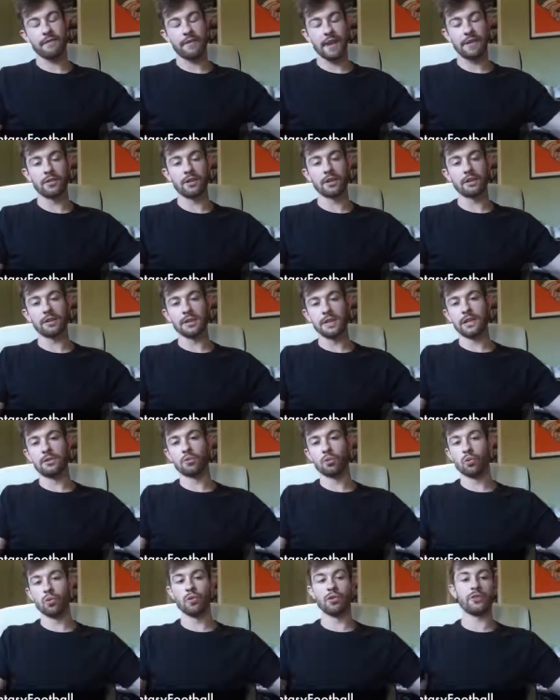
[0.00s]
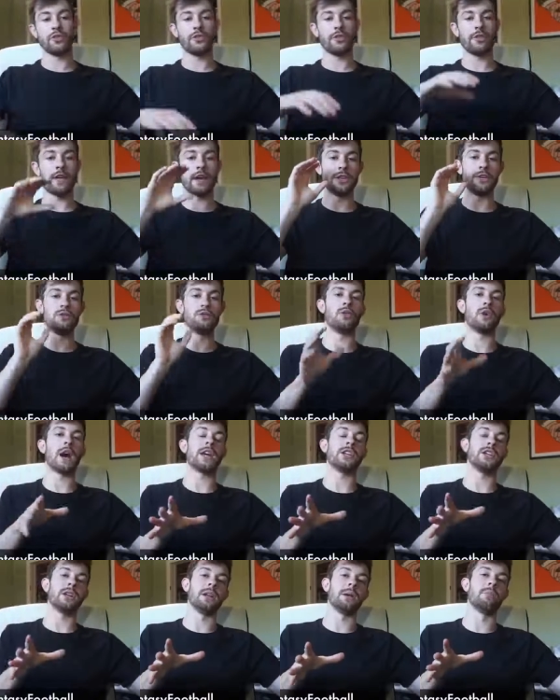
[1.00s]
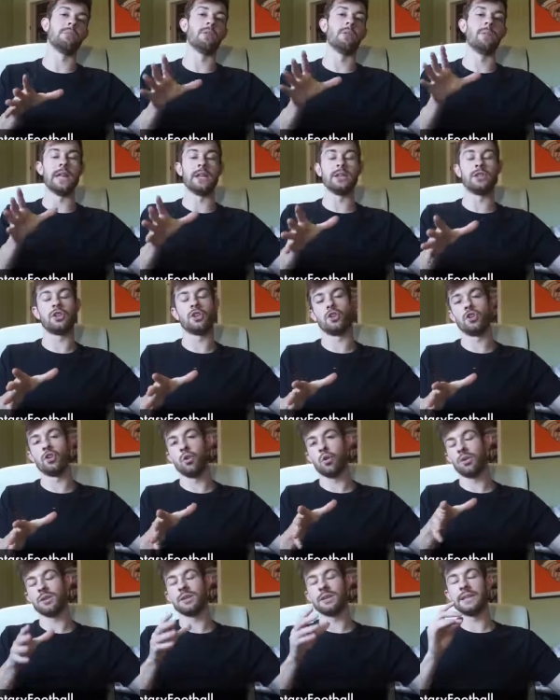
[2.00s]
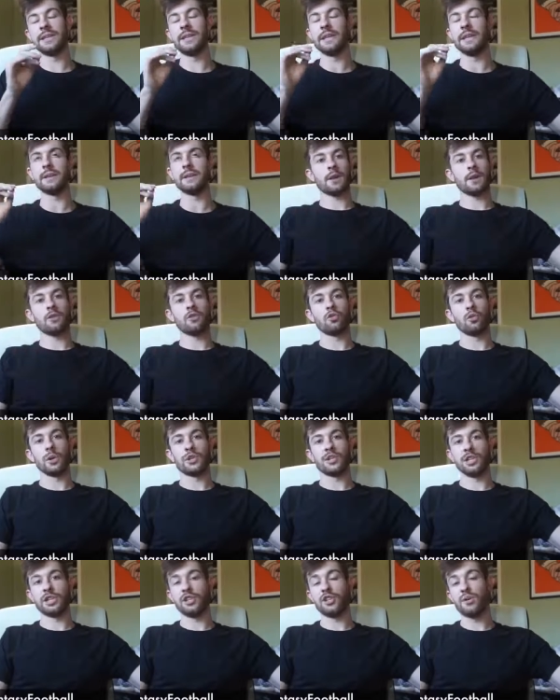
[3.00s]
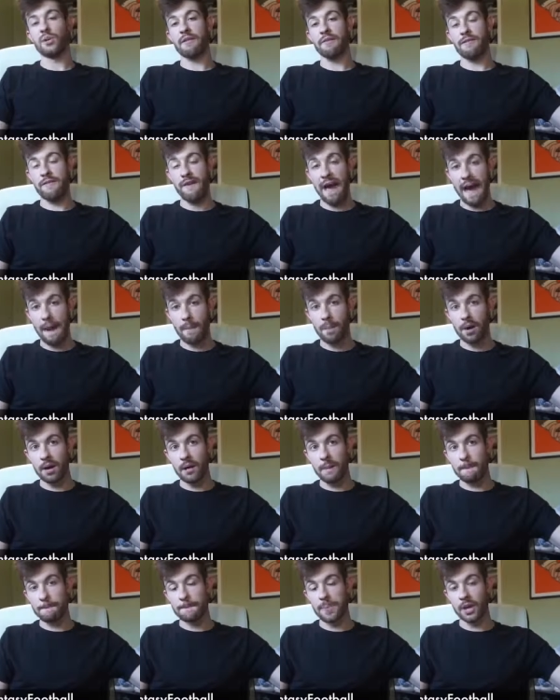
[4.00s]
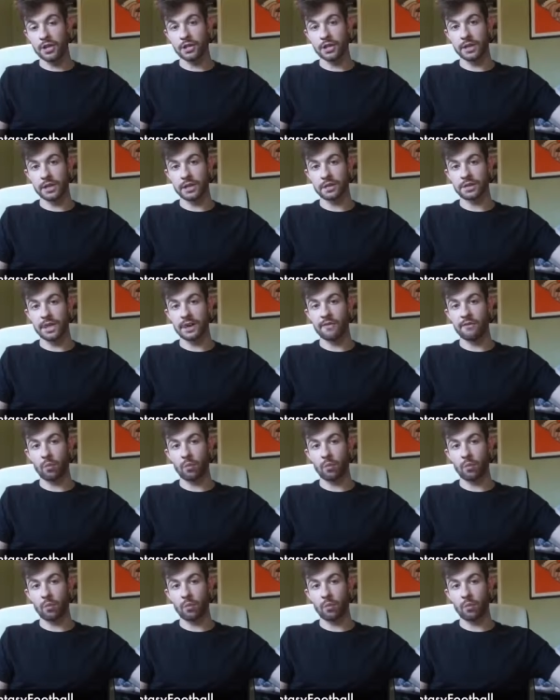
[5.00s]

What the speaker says: favorite league rules that you guys should implement into your league. Switching to a fab budget instead